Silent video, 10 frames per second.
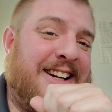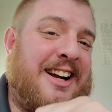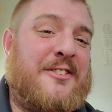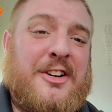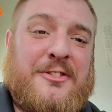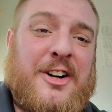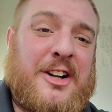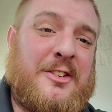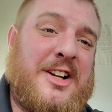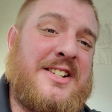every
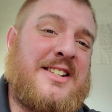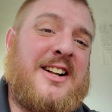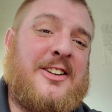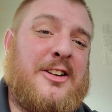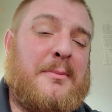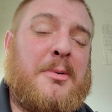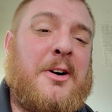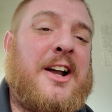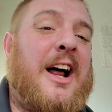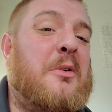fucking reason under the
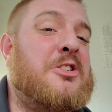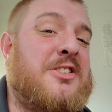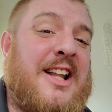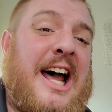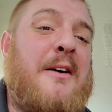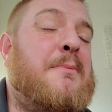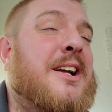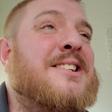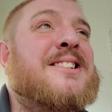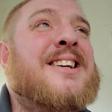book, and I would just laugh
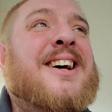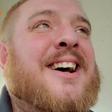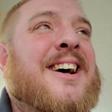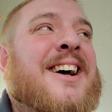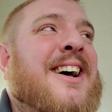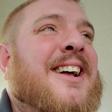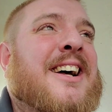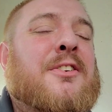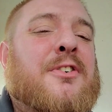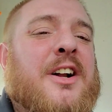because
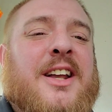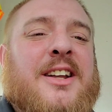that's funny.